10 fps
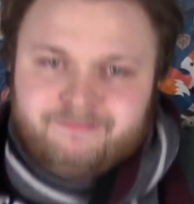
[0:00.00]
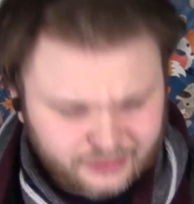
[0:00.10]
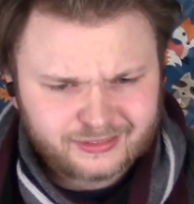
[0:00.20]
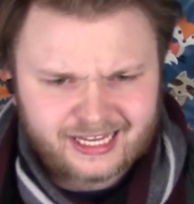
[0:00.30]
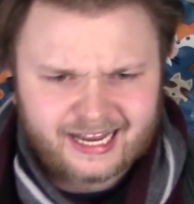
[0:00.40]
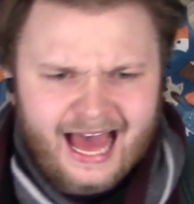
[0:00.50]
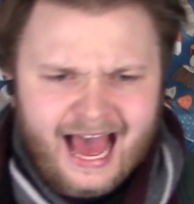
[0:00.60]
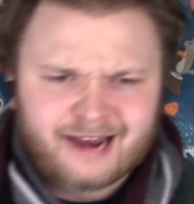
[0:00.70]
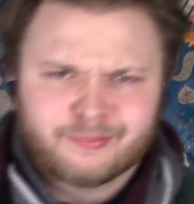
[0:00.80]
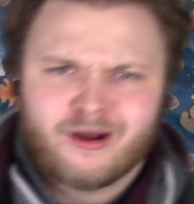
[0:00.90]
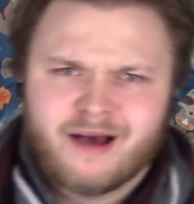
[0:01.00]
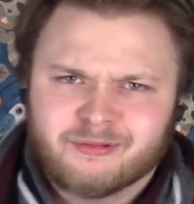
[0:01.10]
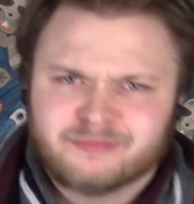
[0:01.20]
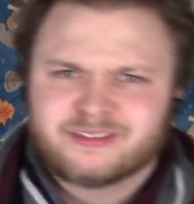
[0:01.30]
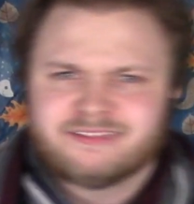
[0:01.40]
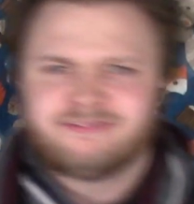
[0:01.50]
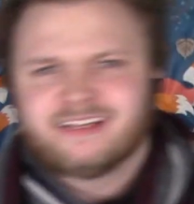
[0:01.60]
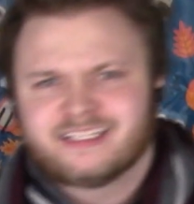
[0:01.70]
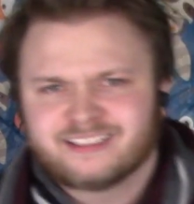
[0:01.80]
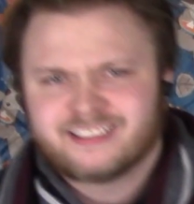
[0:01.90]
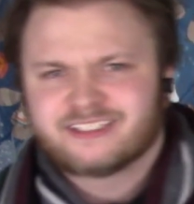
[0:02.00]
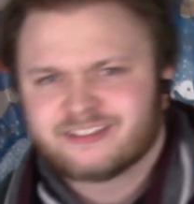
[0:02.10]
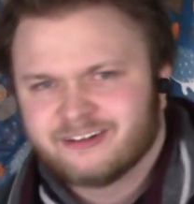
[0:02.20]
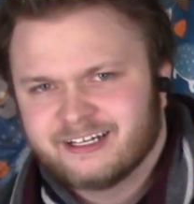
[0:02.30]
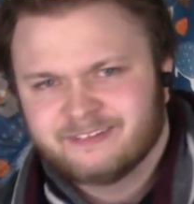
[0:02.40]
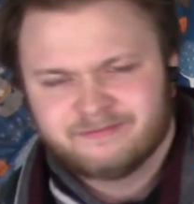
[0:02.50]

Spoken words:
But there was a lot of problems in 5th and 6th grade.